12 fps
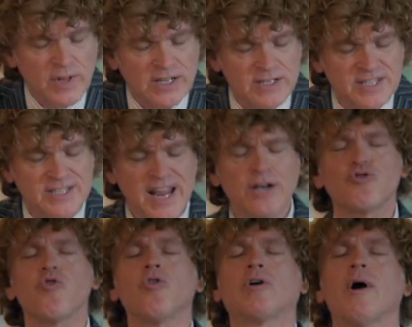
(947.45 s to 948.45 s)

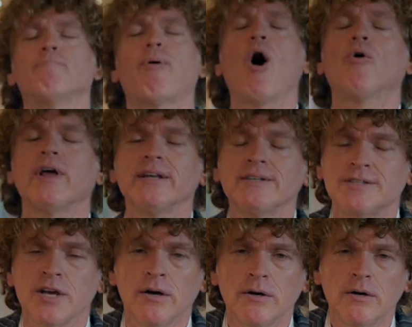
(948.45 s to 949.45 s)
central
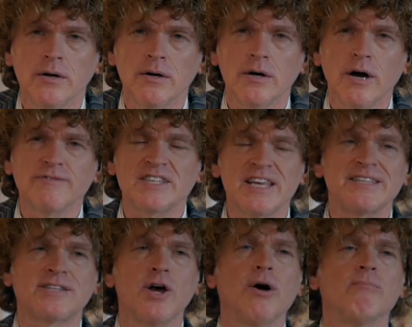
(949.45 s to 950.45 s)
component of a
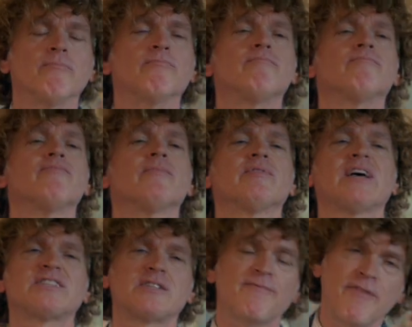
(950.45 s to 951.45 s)
system
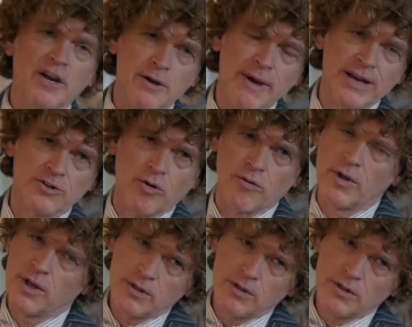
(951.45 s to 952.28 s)
that's the fundamental